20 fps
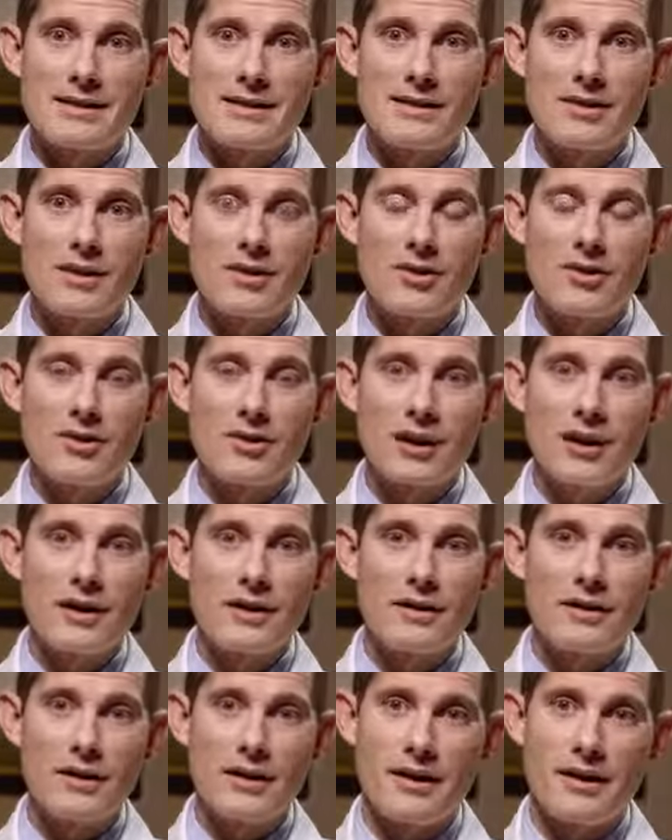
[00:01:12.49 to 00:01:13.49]
You know, I,
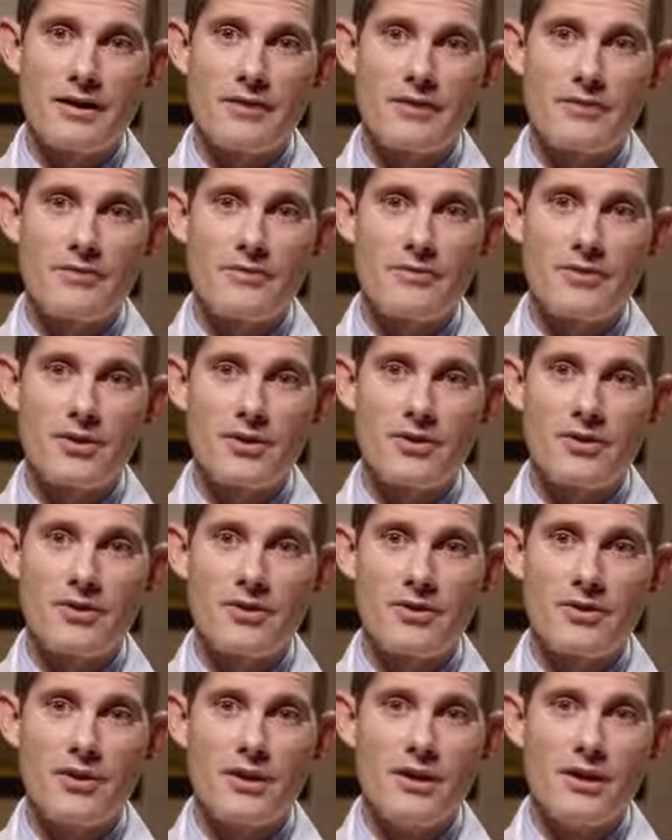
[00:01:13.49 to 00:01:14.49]
I don't feel
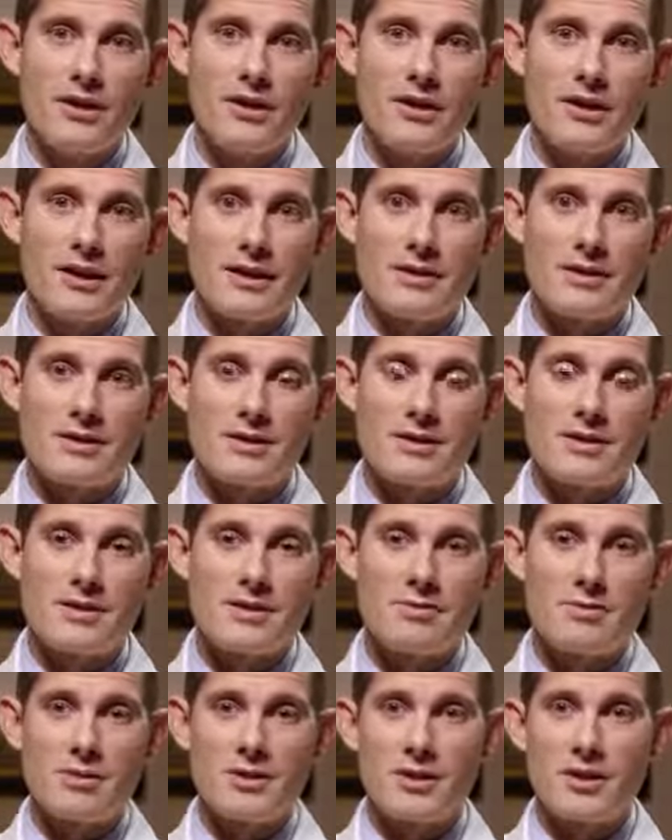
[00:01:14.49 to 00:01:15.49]
like this is
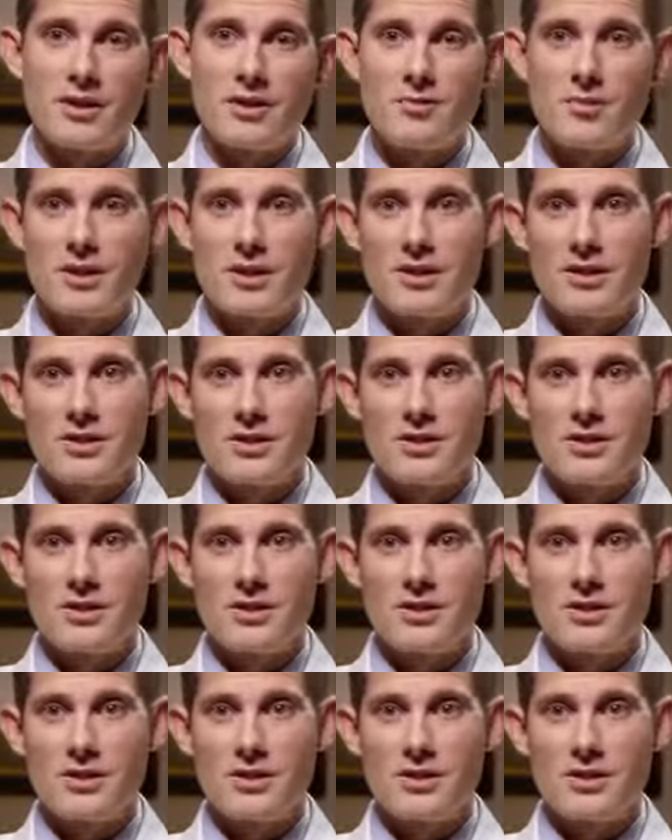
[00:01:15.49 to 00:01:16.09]
really going to be a